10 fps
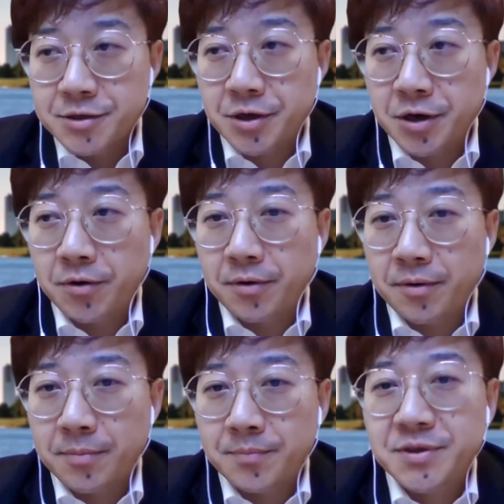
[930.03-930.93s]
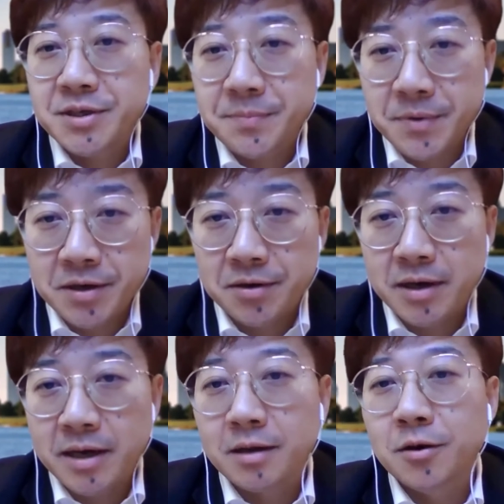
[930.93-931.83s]
So
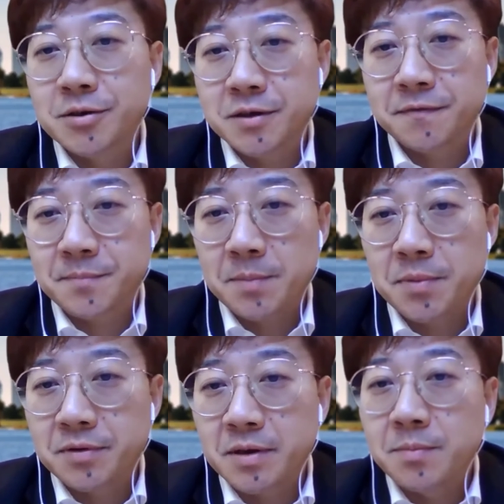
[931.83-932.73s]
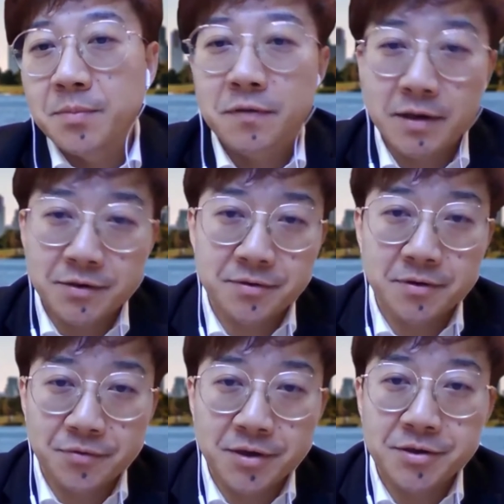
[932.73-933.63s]
typically, lots of people, they move into
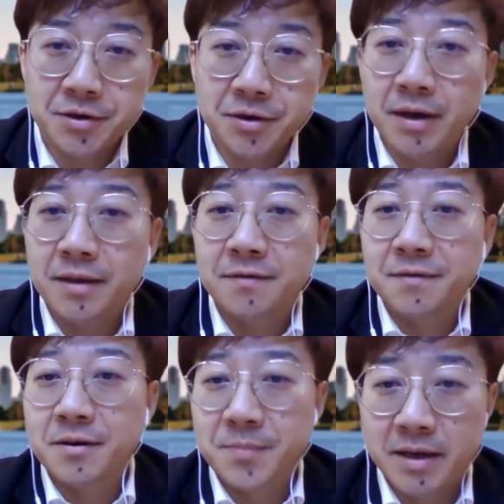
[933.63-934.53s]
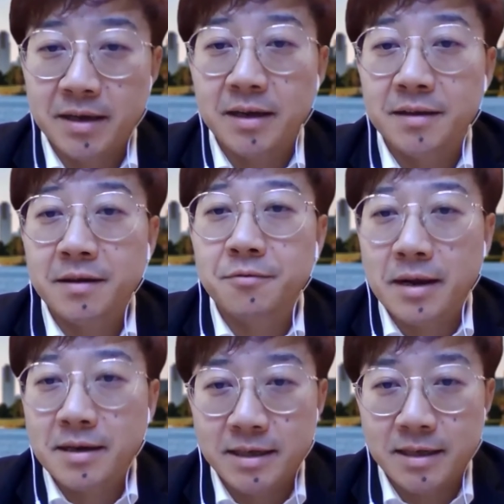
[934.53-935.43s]
the regional in the very beginning. They
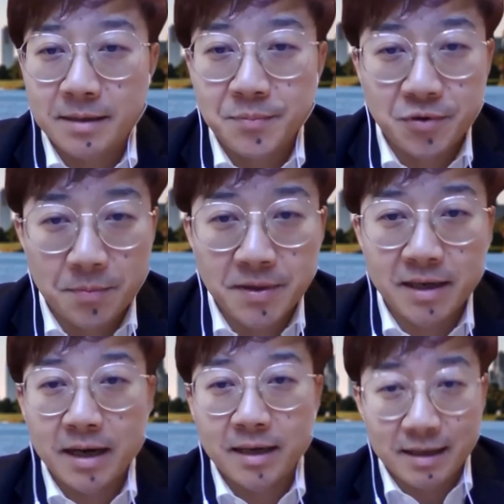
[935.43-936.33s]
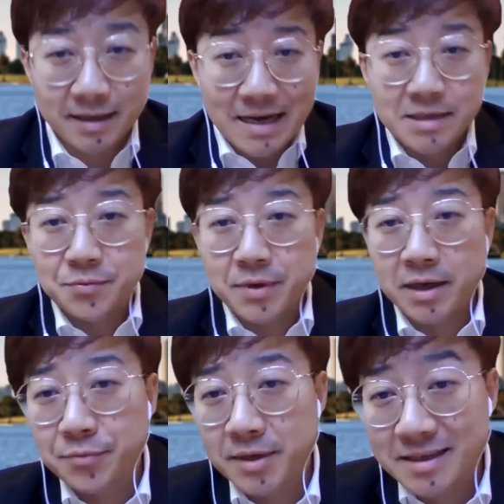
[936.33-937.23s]
renting a property. Like the last
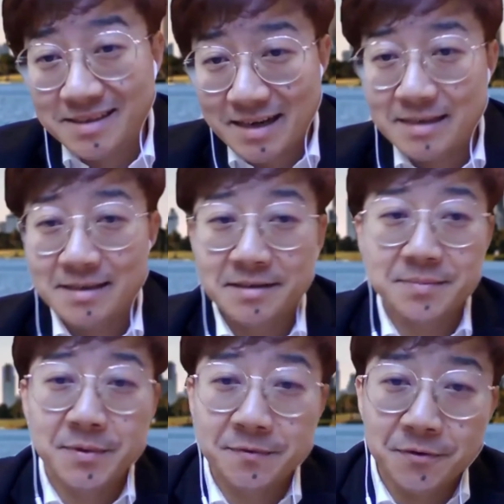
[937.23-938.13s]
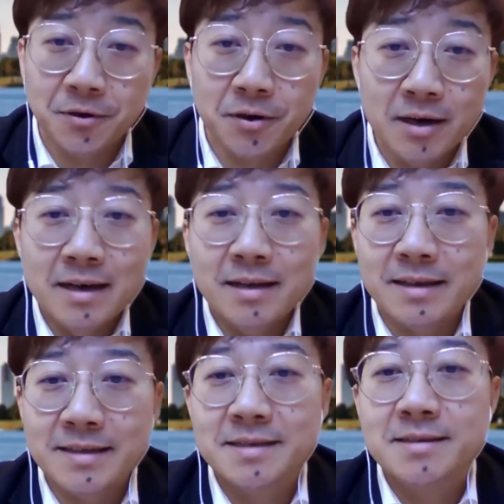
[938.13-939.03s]
week, we discussed this before.
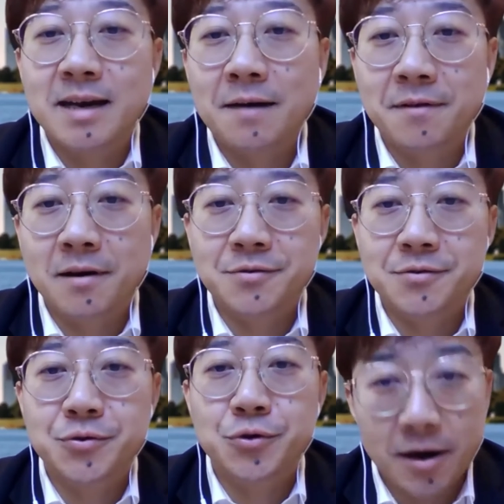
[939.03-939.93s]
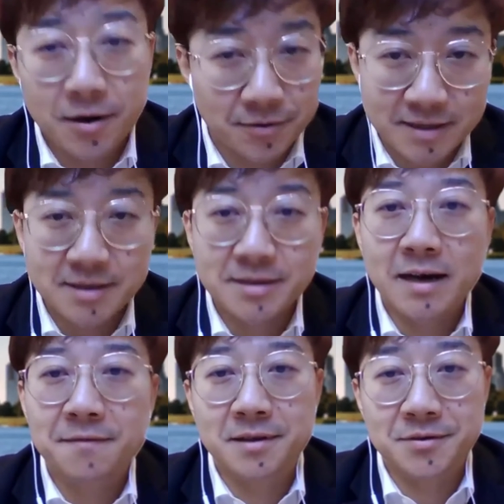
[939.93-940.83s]
They just have a trial. They just
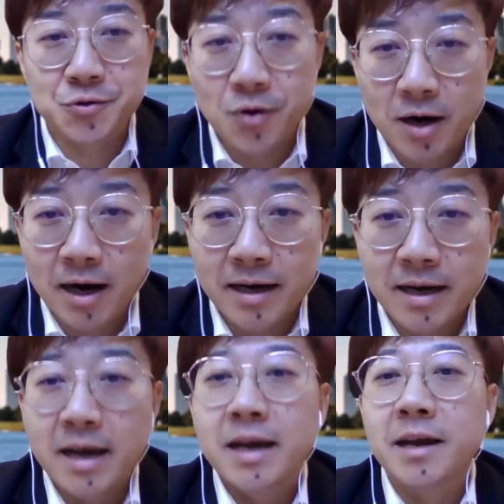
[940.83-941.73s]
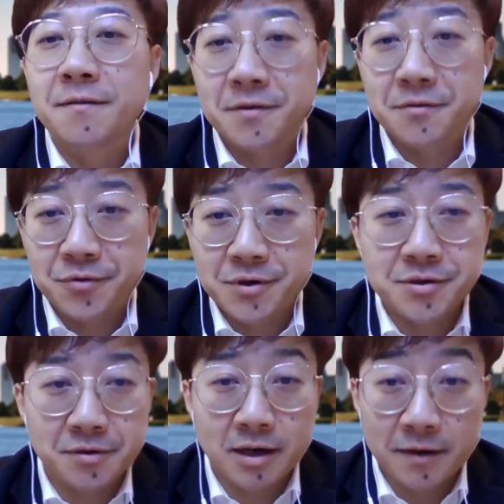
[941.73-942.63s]
have the try if the
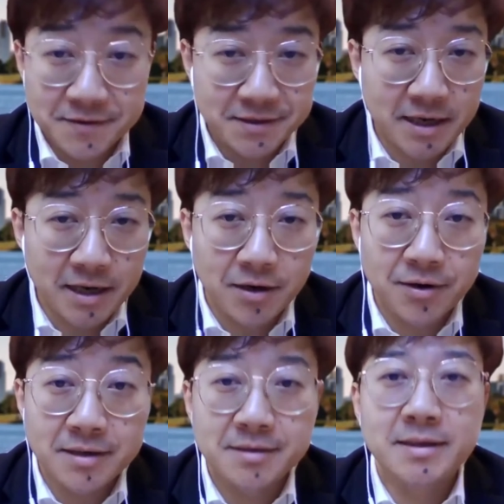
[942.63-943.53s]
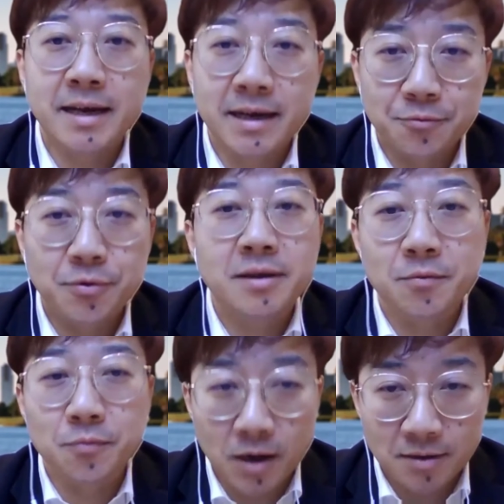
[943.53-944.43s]
regional lifestyle is what
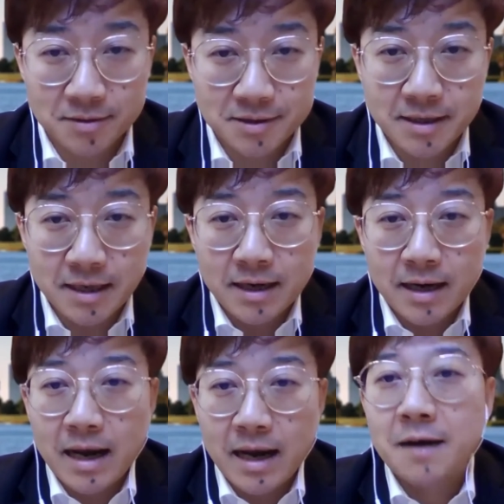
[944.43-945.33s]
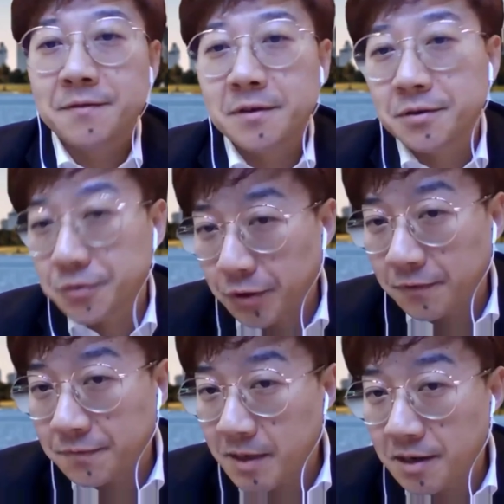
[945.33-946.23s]
they want. After the
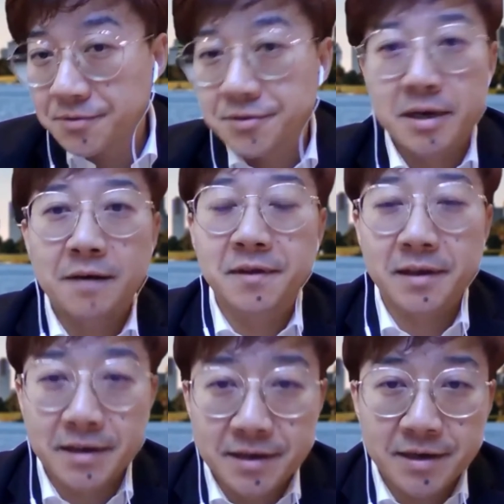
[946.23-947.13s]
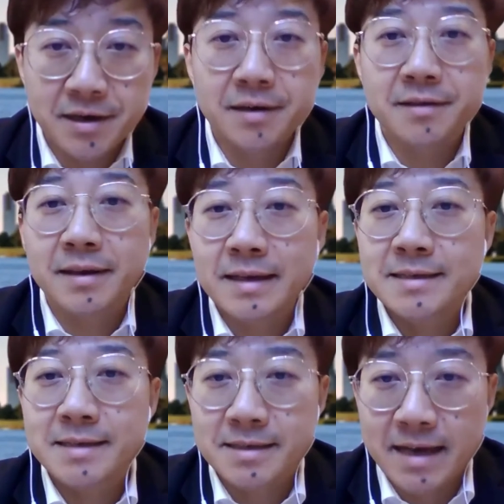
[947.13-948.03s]
12 months, after a year, the
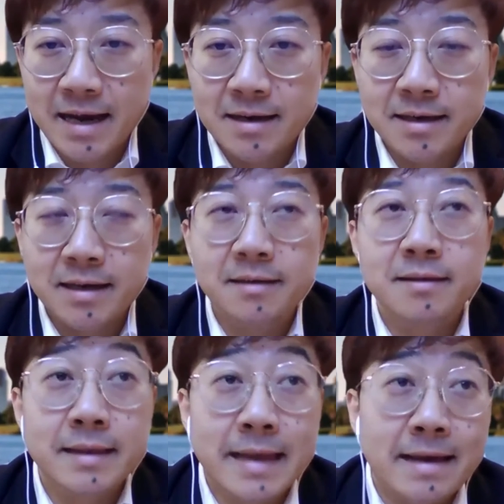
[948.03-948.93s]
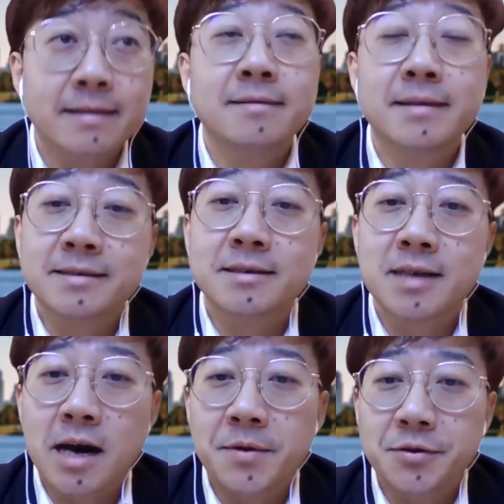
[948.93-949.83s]
lease is ending, then it's a
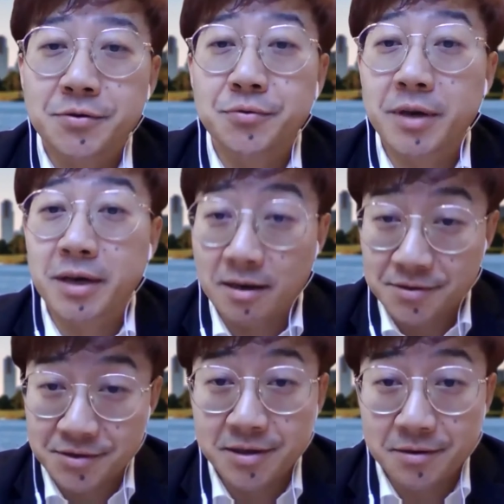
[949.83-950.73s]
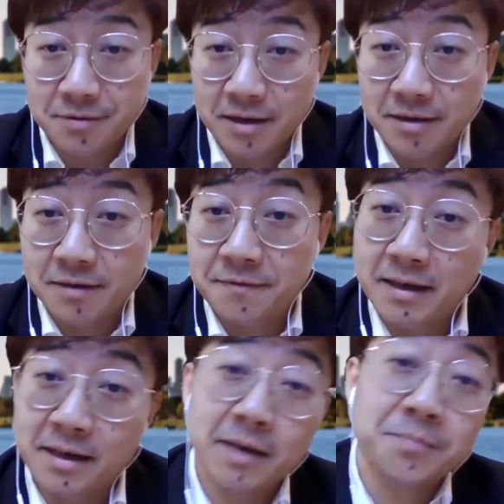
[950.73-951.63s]
time to reconsidering if
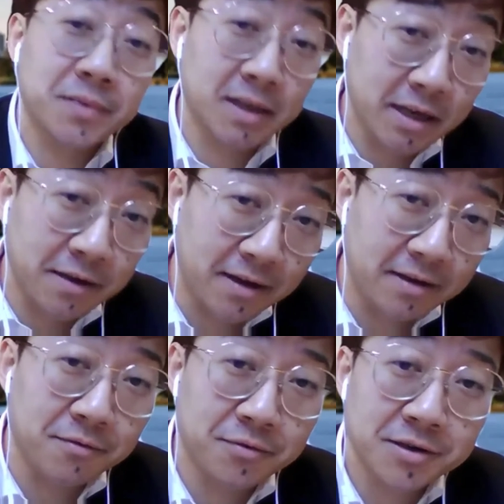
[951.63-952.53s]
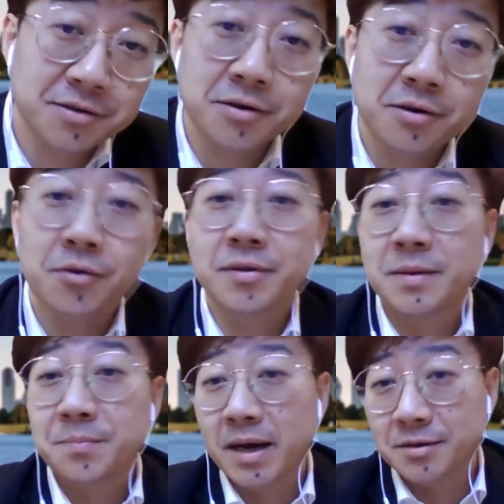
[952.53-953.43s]
they keep living in the regional or
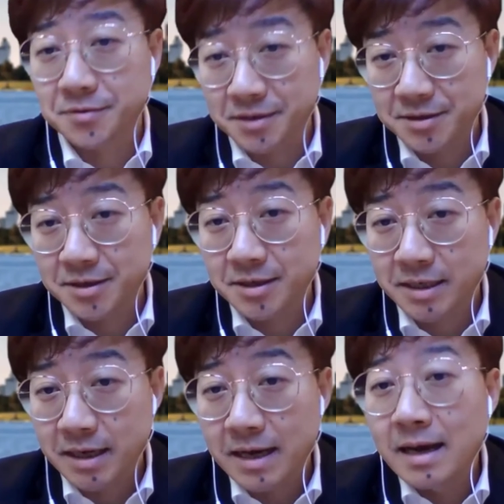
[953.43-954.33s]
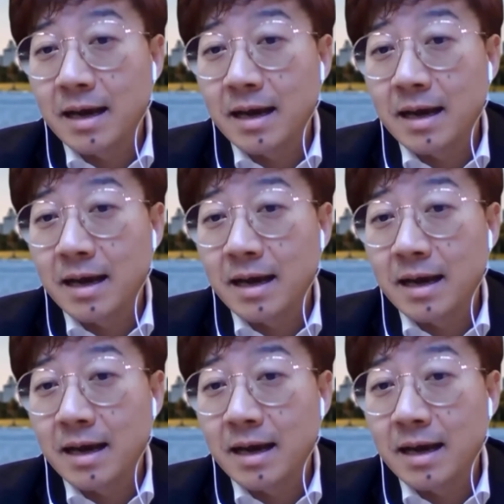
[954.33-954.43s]
they back to the city.